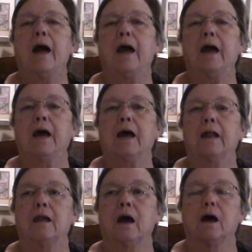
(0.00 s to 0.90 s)

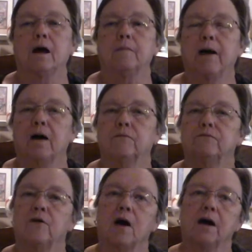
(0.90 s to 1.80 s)
and about
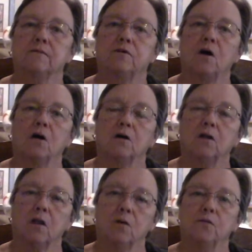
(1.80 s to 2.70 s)
5
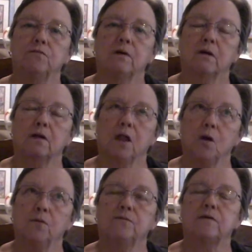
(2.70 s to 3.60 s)

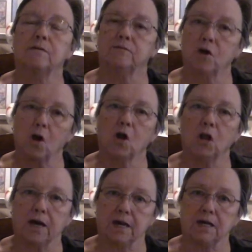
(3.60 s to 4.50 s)
cloves of
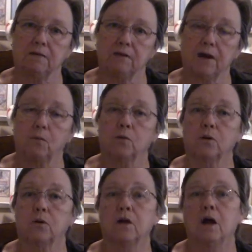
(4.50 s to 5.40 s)
garlic that
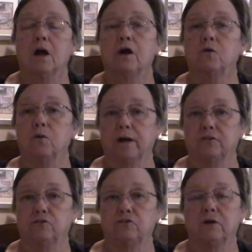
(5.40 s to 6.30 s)
were
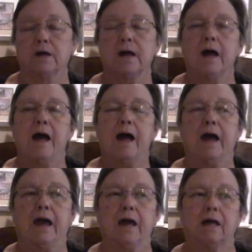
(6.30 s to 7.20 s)
crushed.
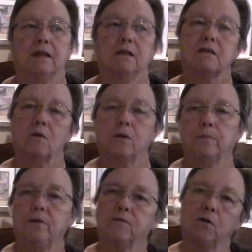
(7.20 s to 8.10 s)
And so I
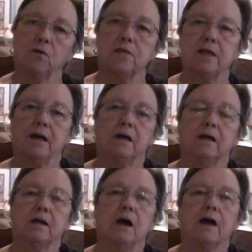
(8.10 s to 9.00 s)
put those
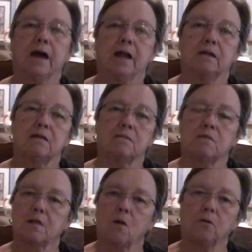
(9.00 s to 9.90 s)
in. I added
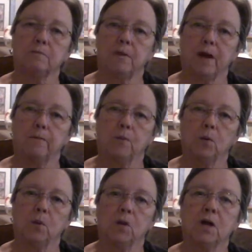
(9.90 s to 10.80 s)
some salt and
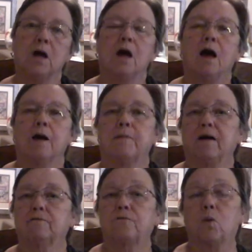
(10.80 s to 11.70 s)
pepper,
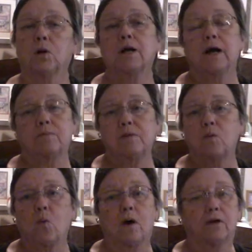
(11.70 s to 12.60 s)
about 4 cups
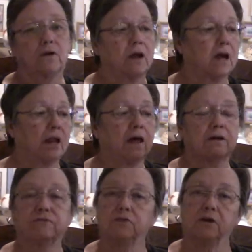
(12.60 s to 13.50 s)
of water, and I
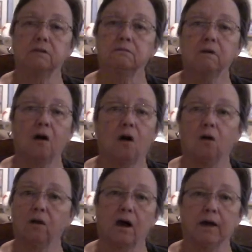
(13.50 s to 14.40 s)
left it
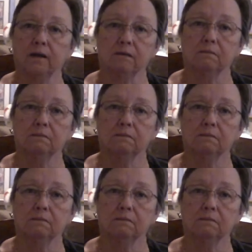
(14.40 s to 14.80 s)
all night.